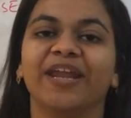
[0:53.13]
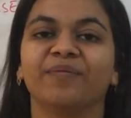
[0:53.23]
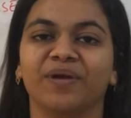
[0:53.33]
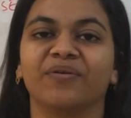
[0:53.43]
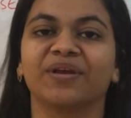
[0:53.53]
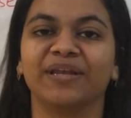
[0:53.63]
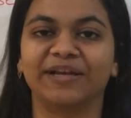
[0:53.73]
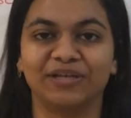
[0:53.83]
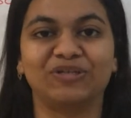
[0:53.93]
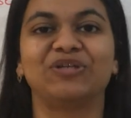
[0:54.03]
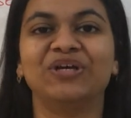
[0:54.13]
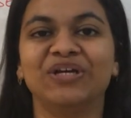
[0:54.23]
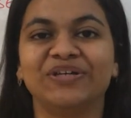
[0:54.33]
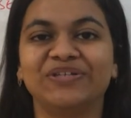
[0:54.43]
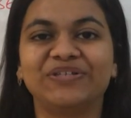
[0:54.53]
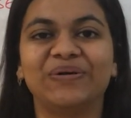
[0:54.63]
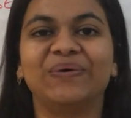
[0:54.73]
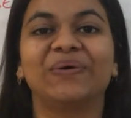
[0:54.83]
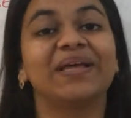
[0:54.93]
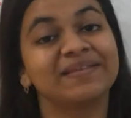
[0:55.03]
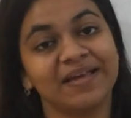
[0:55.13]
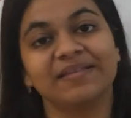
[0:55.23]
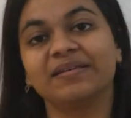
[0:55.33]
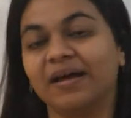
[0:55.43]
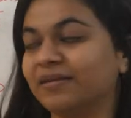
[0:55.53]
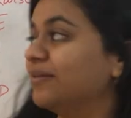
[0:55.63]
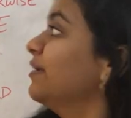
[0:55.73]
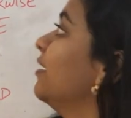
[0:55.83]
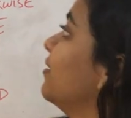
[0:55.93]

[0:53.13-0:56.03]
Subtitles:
and American English. So let's get started.